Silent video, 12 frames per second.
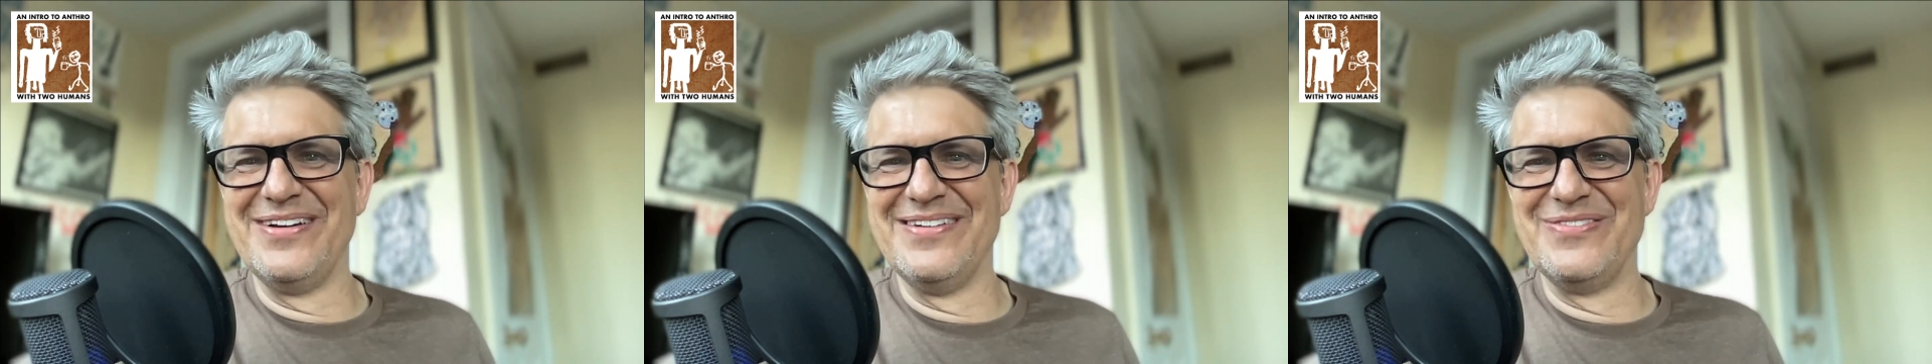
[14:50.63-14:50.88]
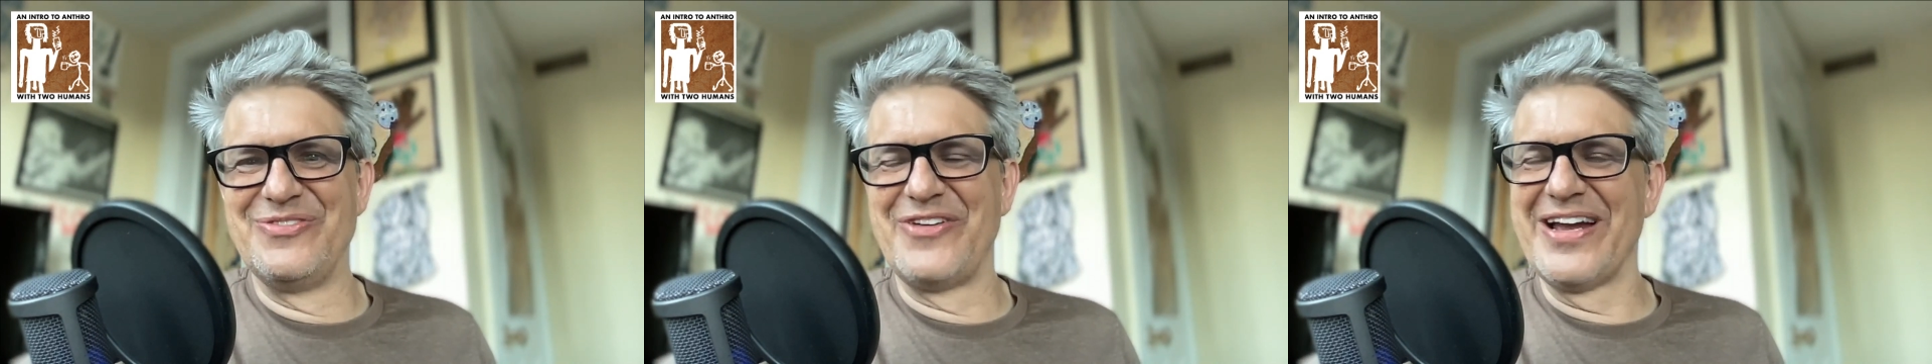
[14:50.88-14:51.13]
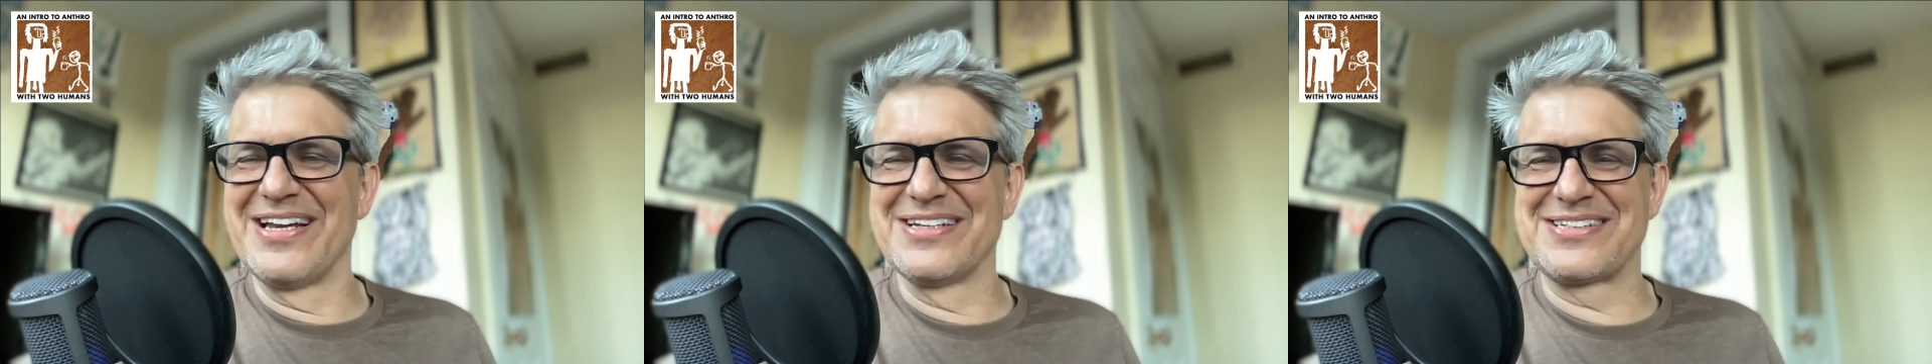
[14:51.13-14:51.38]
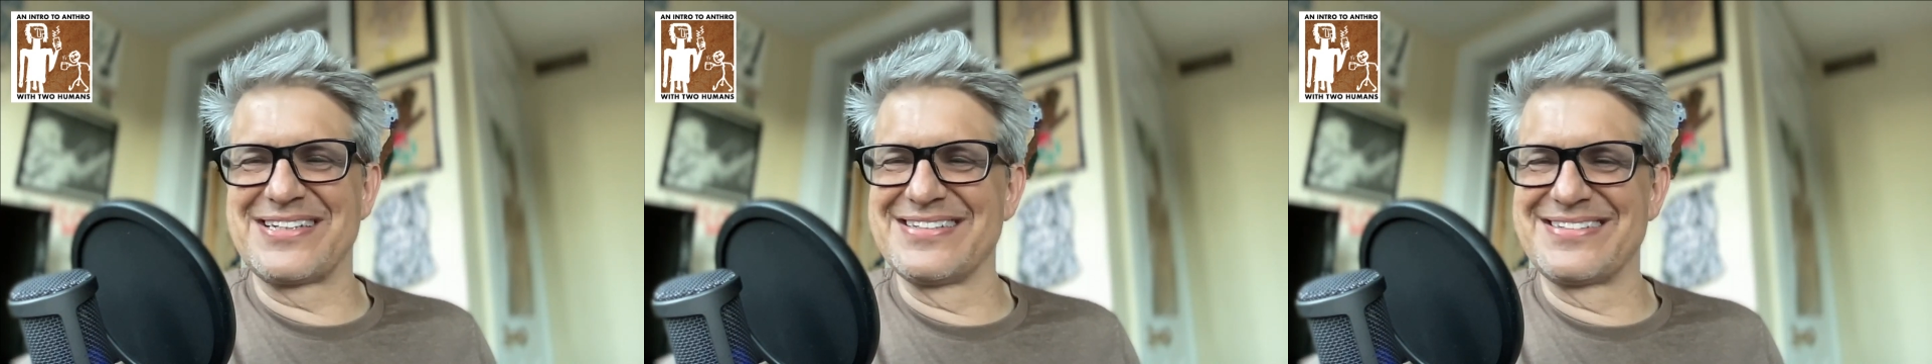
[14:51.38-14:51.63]

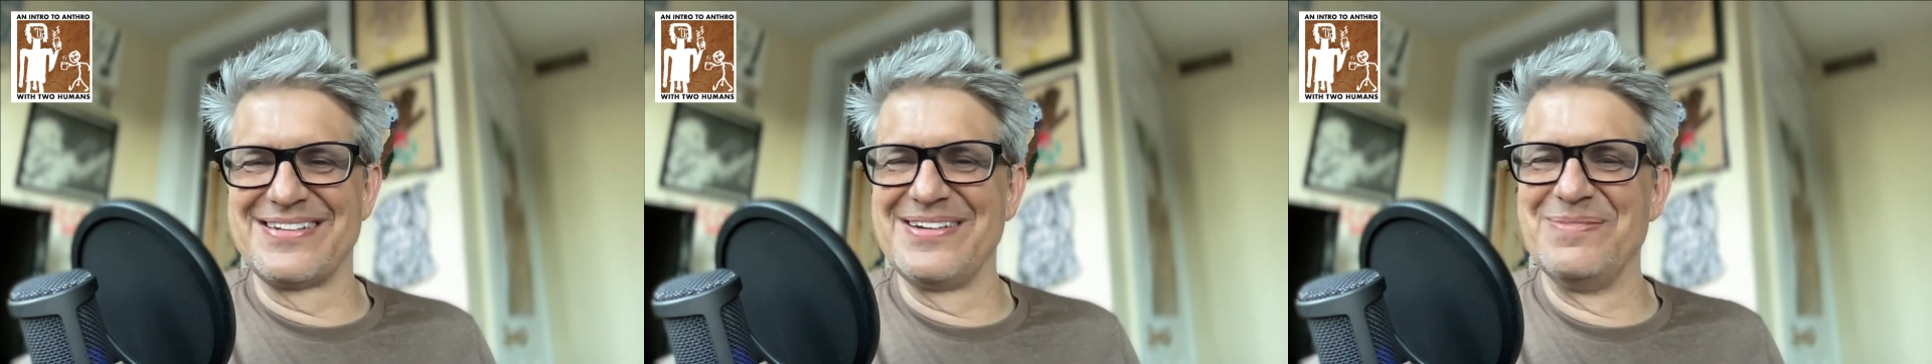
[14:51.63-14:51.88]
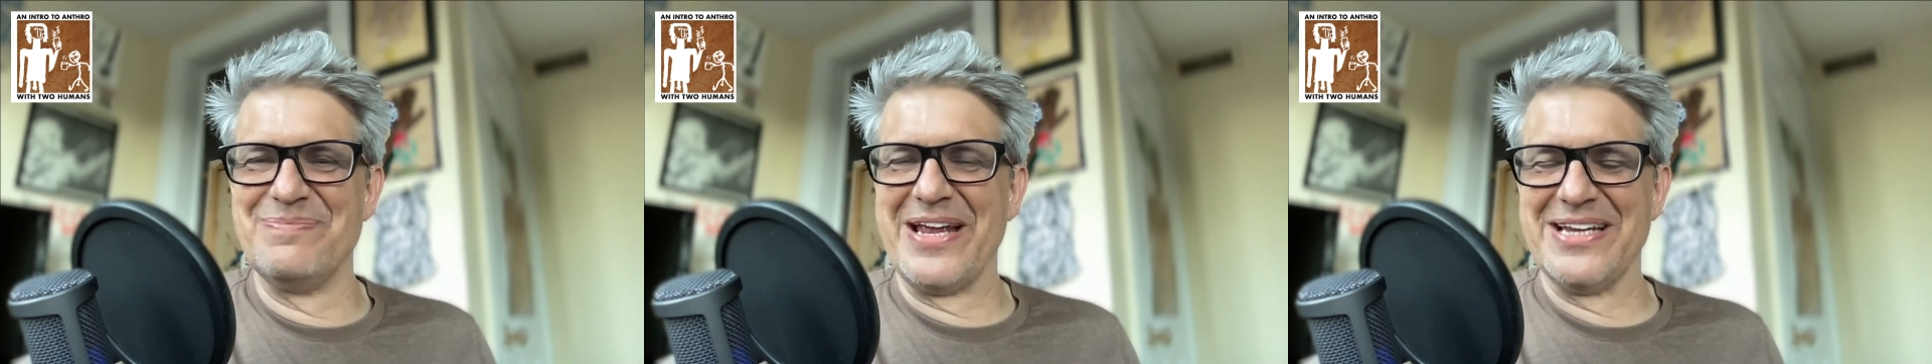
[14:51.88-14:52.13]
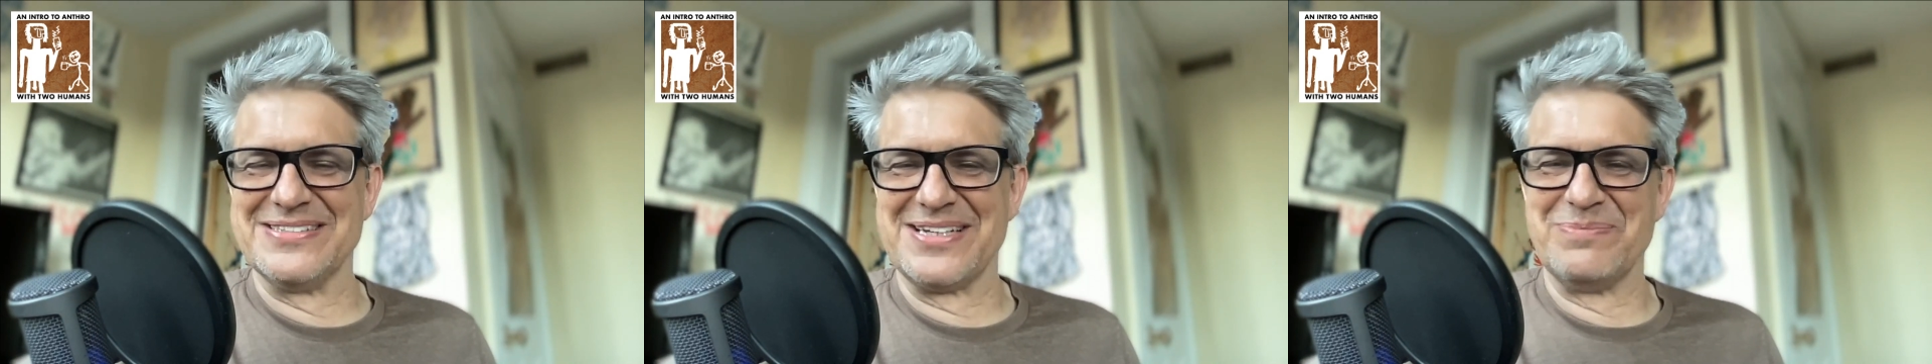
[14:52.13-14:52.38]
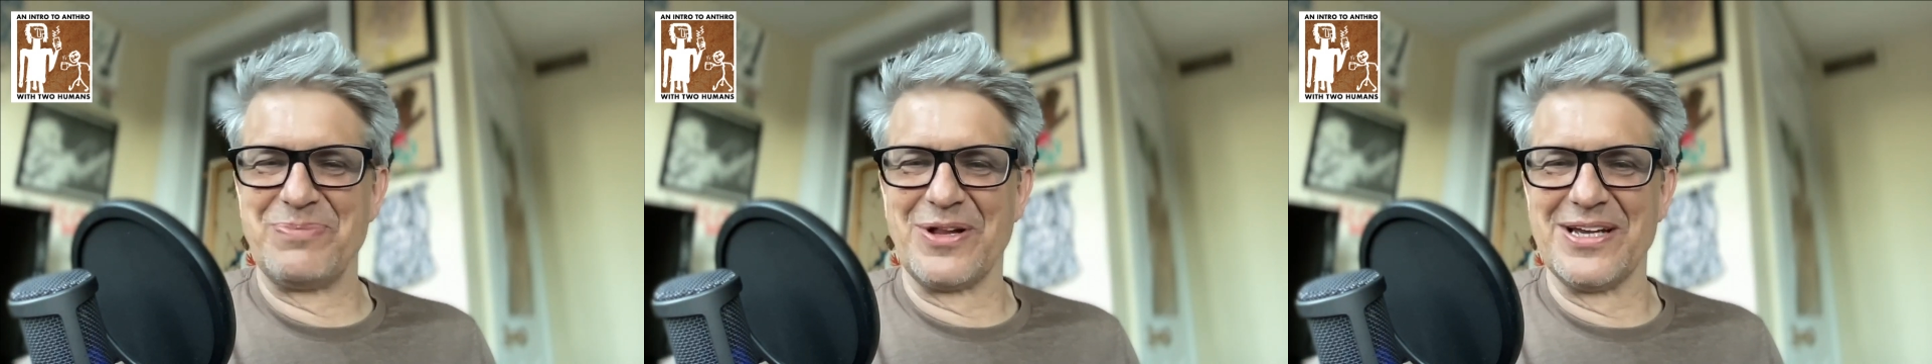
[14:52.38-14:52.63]
Venice is an
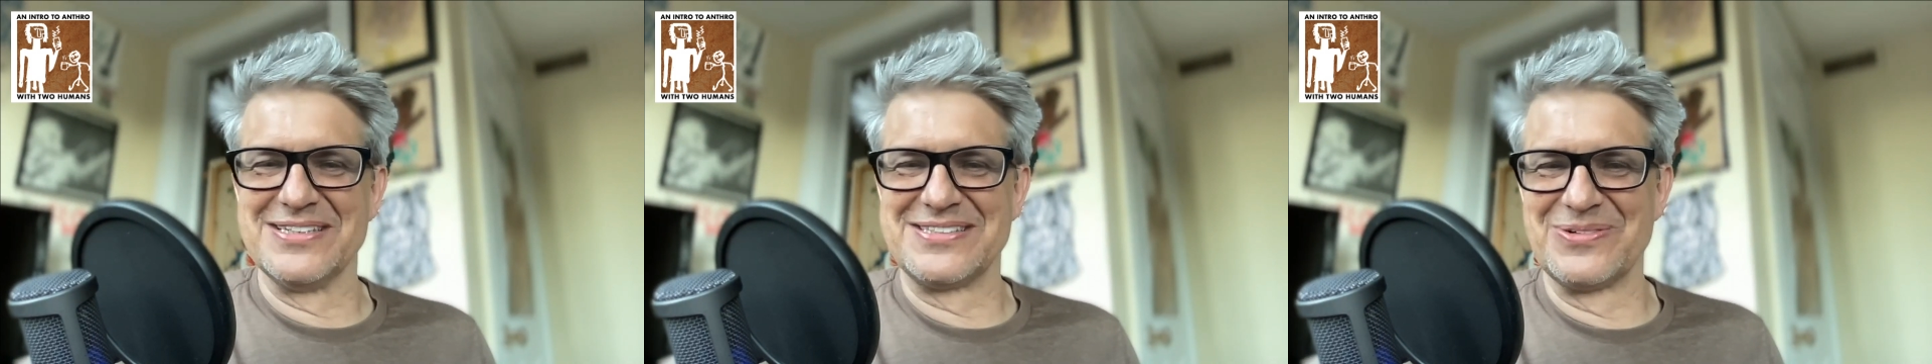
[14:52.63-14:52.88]
amazing place.